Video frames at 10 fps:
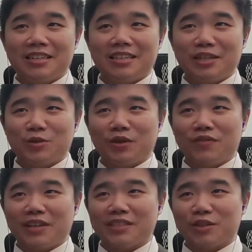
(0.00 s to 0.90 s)
Nice
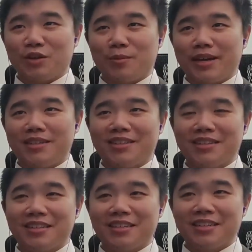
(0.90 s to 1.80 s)
reflexes, old man.
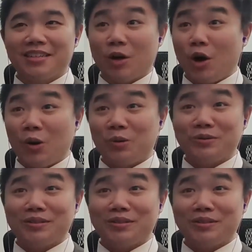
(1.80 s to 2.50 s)
Oh.